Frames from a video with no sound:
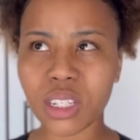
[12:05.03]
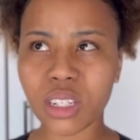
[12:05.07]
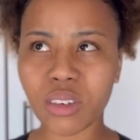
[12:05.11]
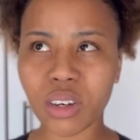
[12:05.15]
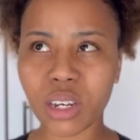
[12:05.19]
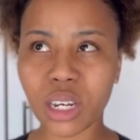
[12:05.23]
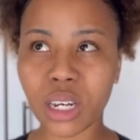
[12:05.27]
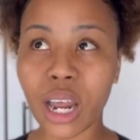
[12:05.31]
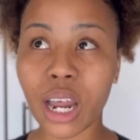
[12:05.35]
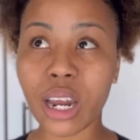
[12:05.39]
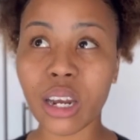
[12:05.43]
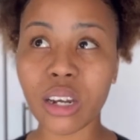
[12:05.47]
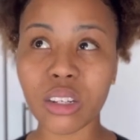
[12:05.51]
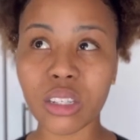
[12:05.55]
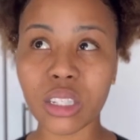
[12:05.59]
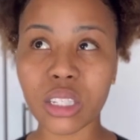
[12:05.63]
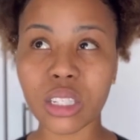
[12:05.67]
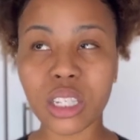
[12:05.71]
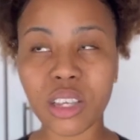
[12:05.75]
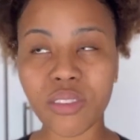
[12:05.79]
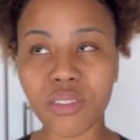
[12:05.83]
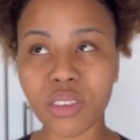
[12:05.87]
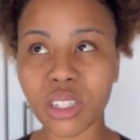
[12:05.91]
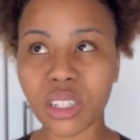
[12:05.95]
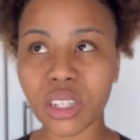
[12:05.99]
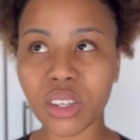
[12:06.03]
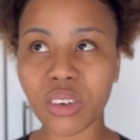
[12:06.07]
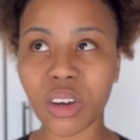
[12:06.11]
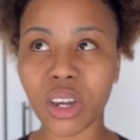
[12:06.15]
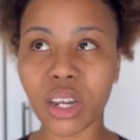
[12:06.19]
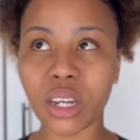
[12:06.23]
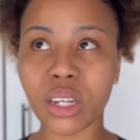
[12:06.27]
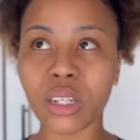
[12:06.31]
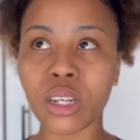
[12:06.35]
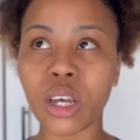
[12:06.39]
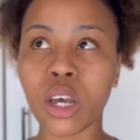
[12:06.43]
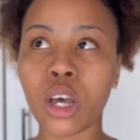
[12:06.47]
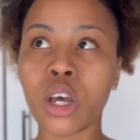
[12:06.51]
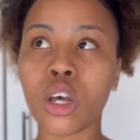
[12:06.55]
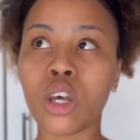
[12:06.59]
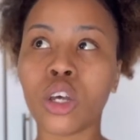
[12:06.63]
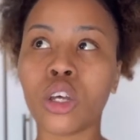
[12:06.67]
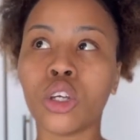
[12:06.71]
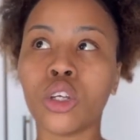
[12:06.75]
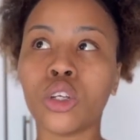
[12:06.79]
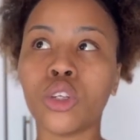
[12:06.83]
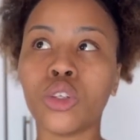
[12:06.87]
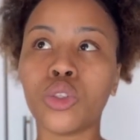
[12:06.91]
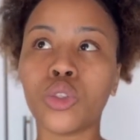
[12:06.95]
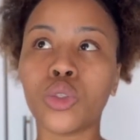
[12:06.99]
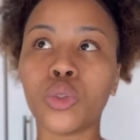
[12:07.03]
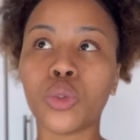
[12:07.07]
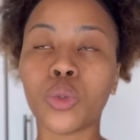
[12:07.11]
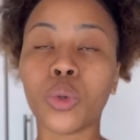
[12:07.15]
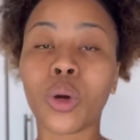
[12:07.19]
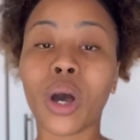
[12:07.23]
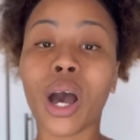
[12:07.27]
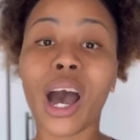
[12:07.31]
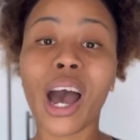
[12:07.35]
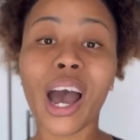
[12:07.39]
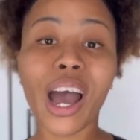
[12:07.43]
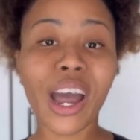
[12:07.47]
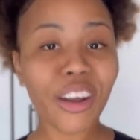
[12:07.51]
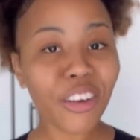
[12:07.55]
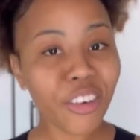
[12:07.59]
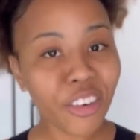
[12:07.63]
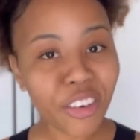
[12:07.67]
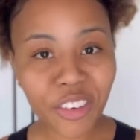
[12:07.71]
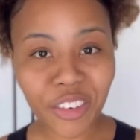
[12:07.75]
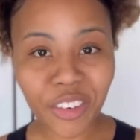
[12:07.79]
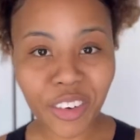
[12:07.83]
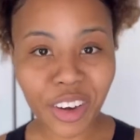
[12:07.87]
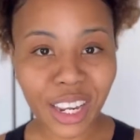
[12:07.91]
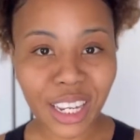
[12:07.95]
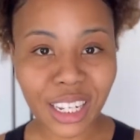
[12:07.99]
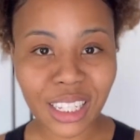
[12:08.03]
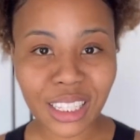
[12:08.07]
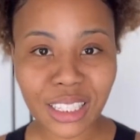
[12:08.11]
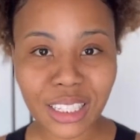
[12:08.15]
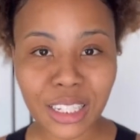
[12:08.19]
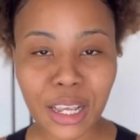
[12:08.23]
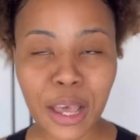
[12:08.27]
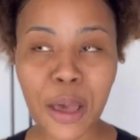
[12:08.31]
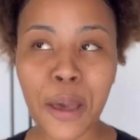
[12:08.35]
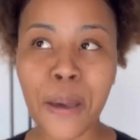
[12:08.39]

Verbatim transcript: rand, 170 rand to 100 rand